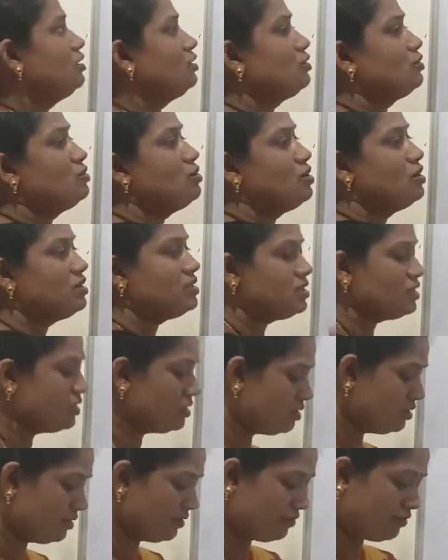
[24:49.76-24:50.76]
Cortical
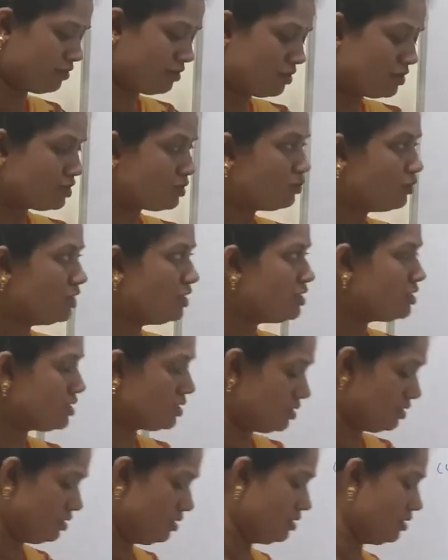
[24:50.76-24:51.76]
nephrons
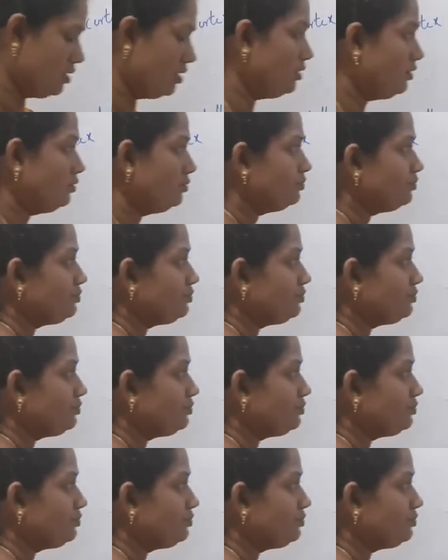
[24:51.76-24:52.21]
means here